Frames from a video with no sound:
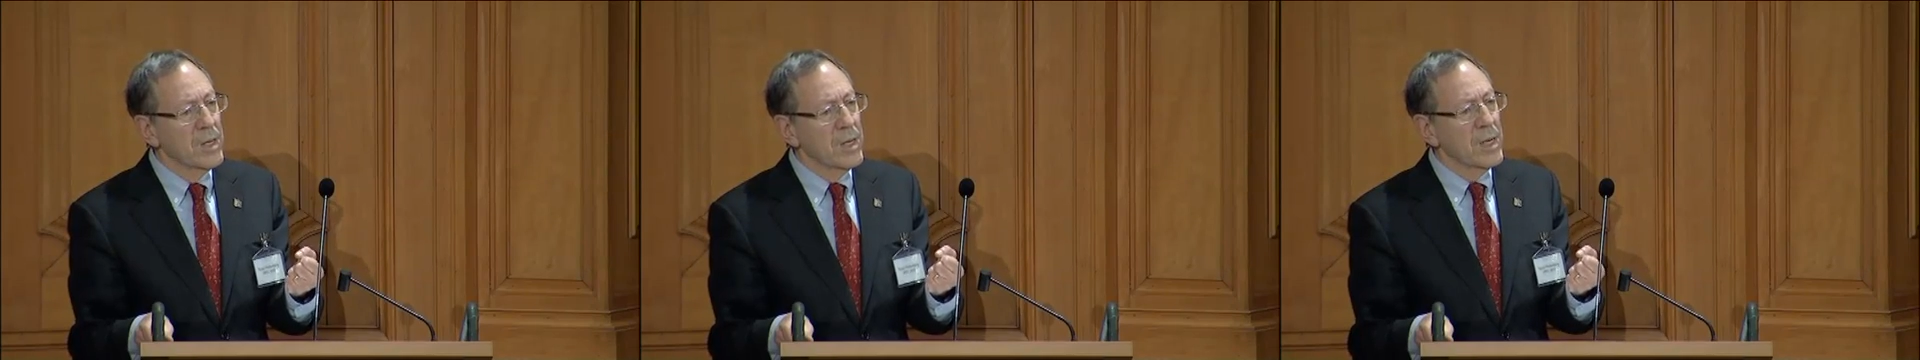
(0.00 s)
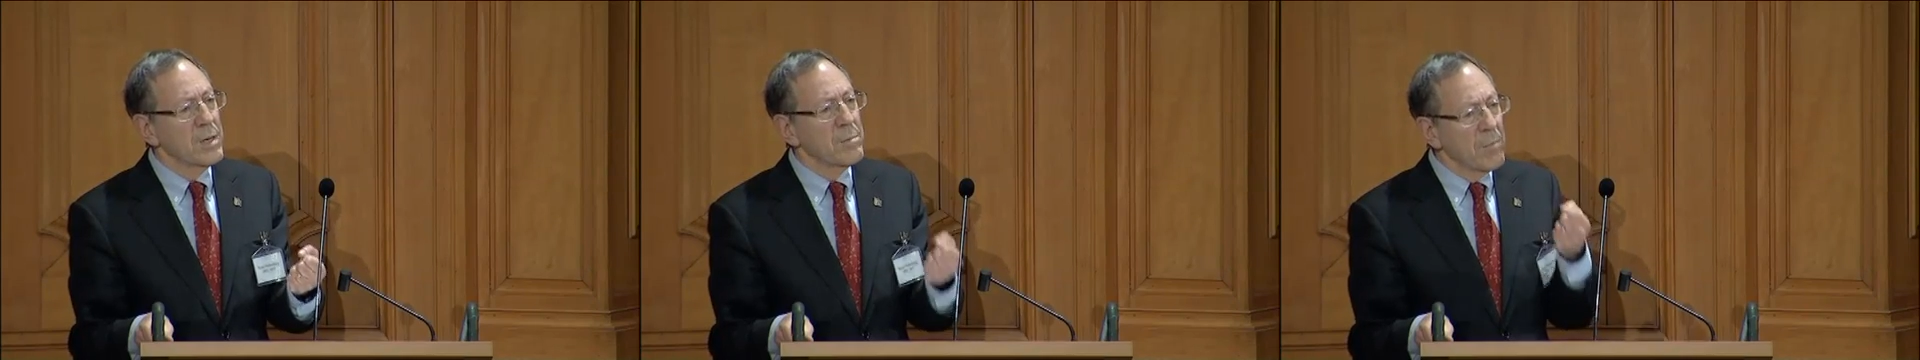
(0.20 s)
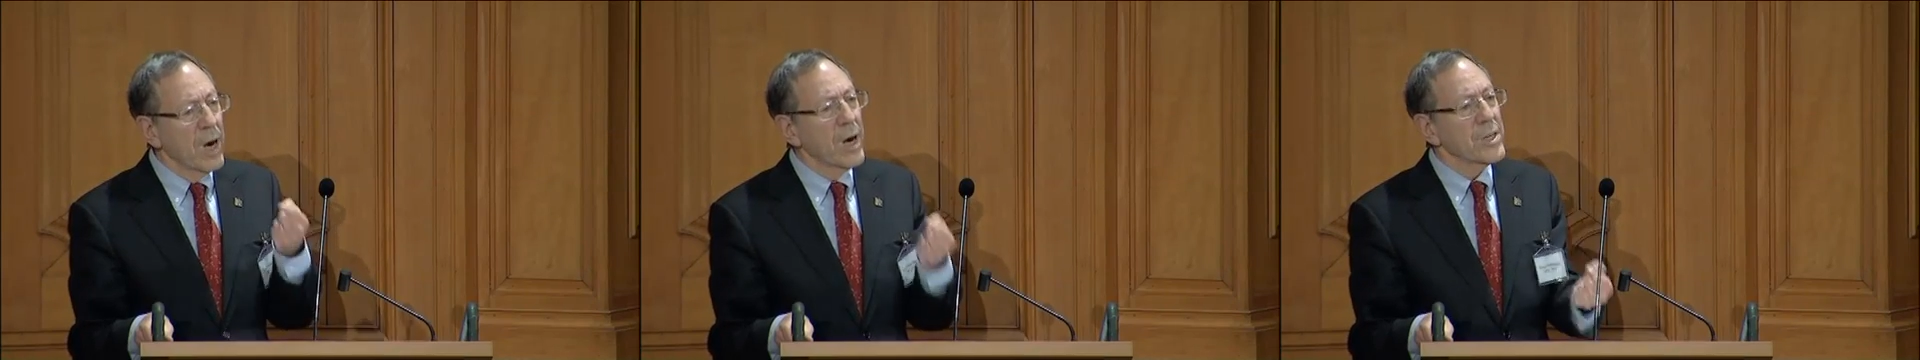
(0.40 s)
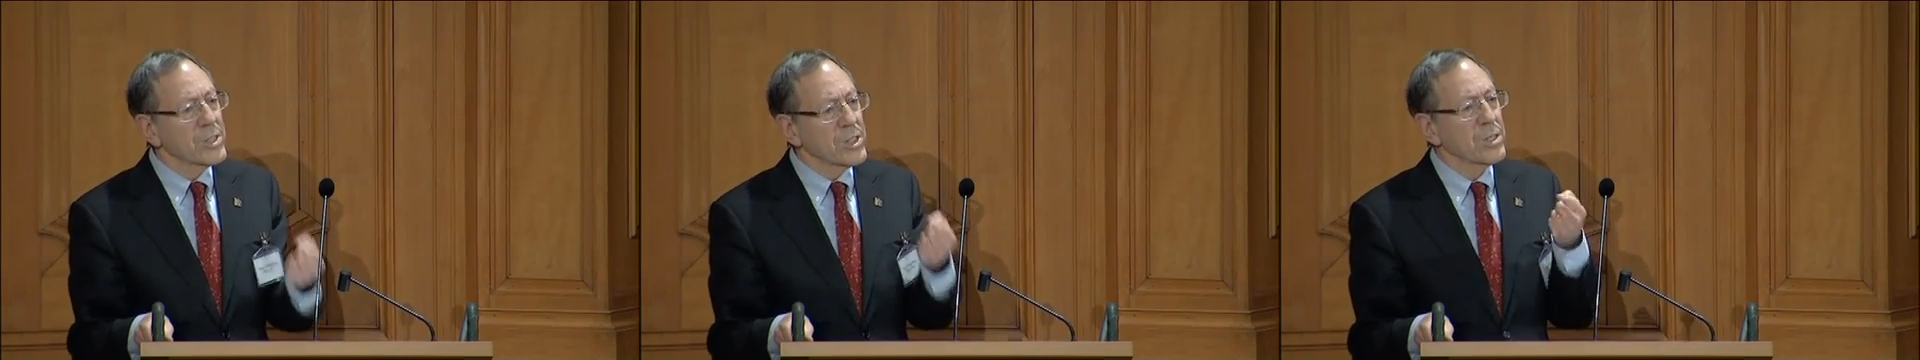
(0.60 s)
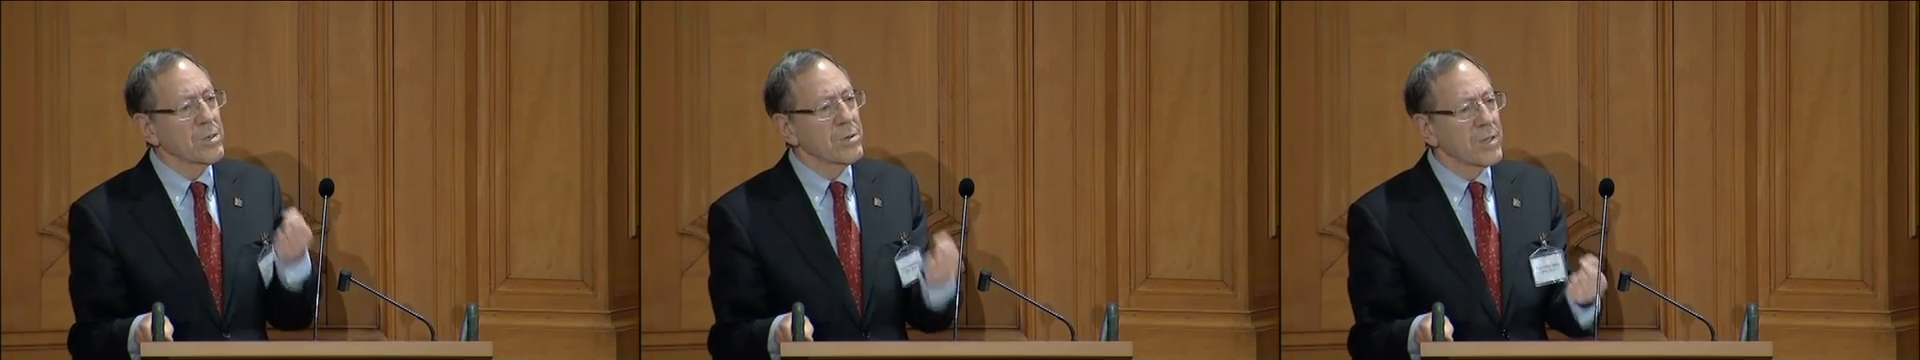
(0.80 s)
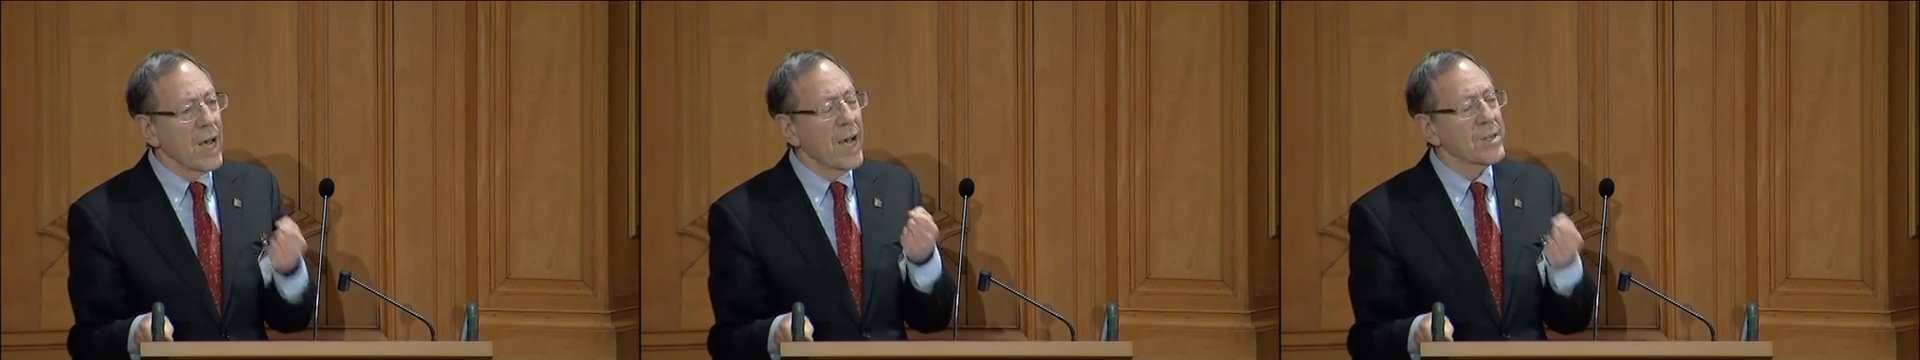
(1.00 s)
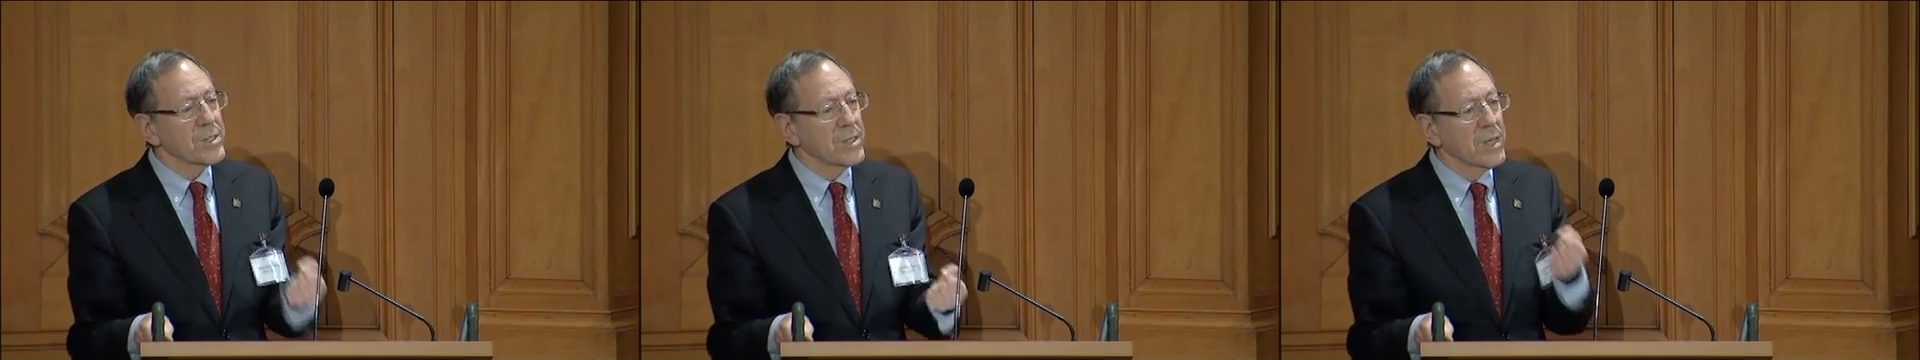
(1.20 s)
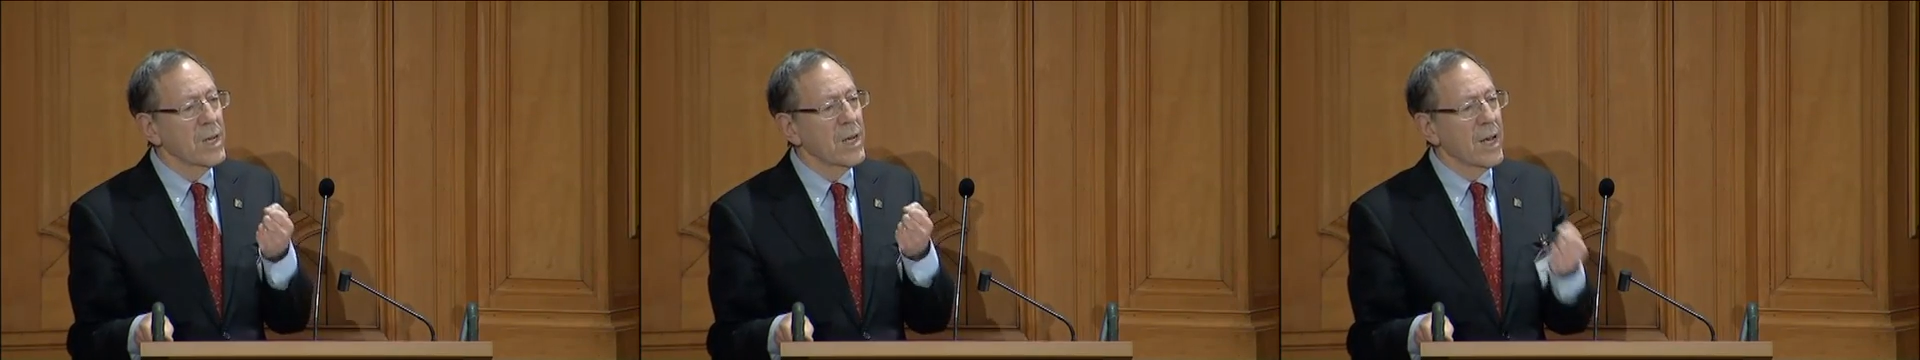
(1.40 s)
in March
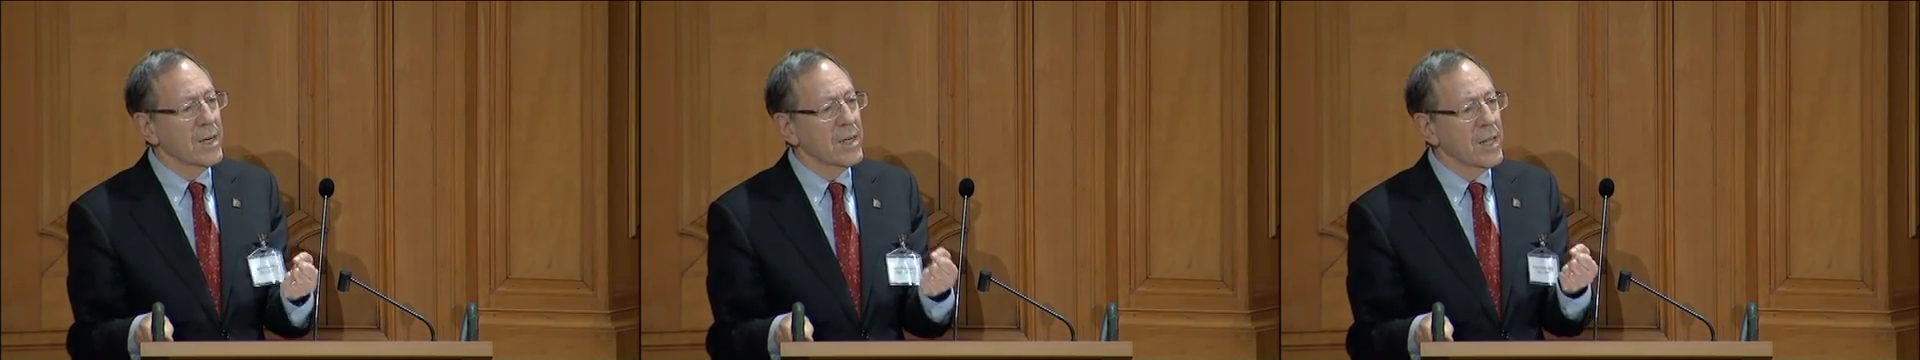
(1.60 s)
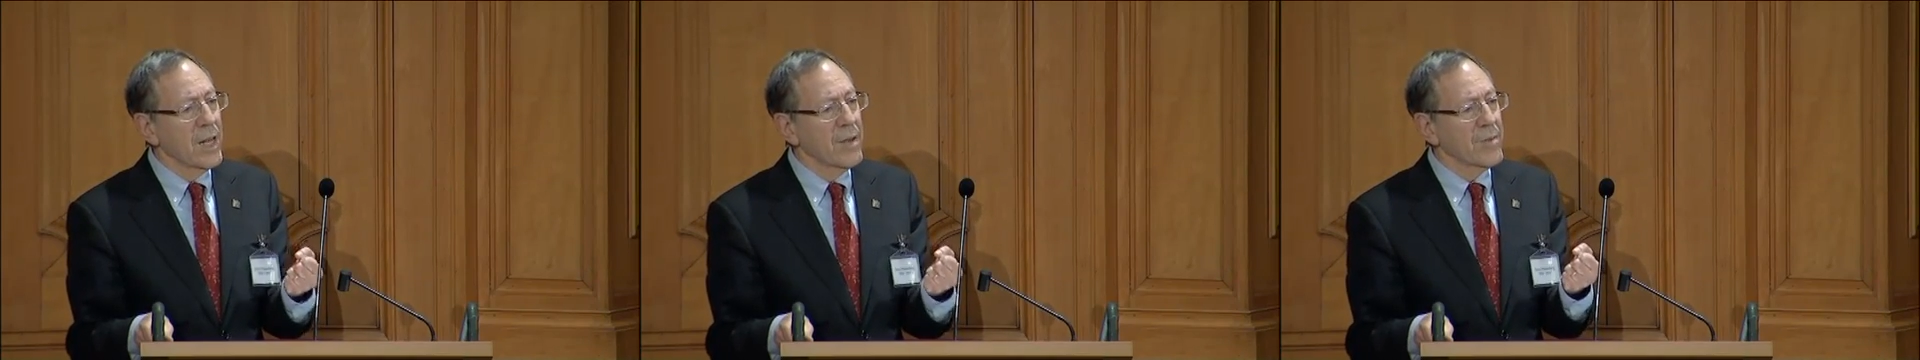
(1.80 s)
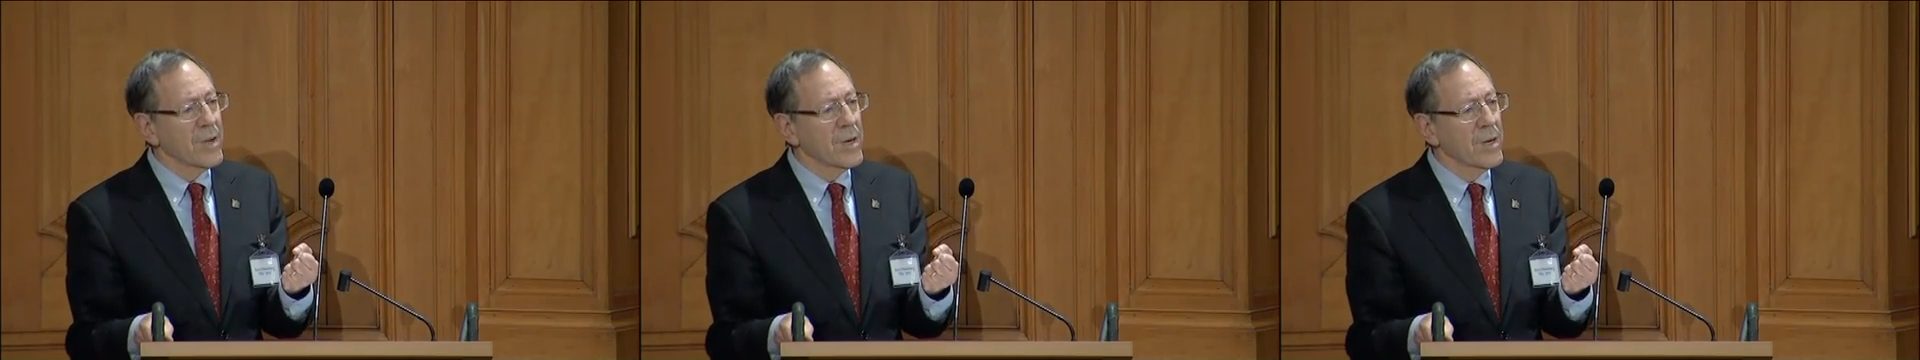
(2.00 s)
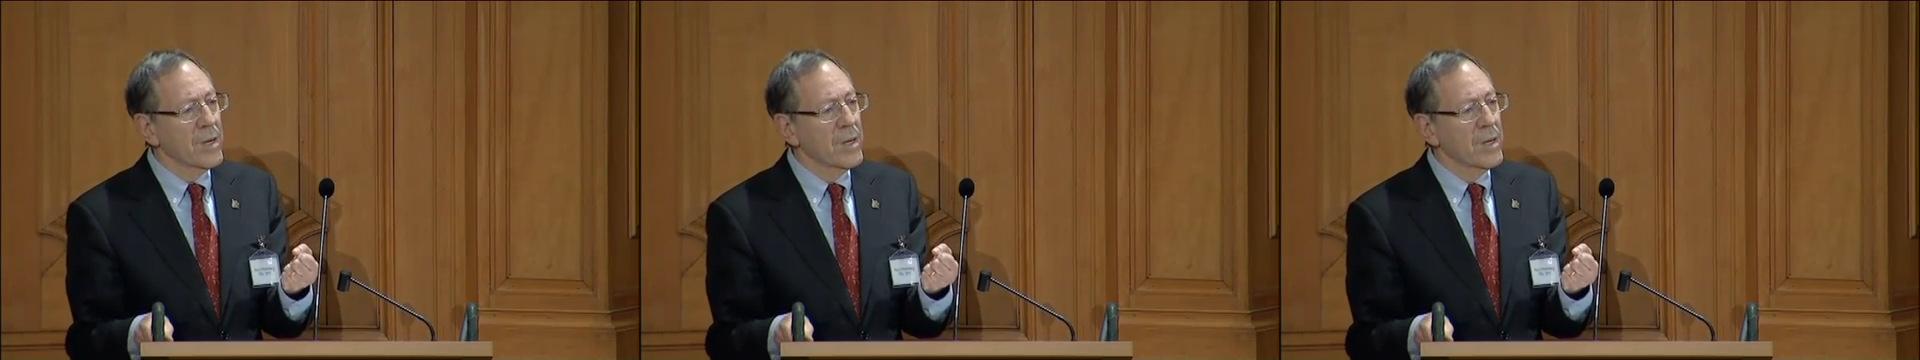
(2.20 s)
2011,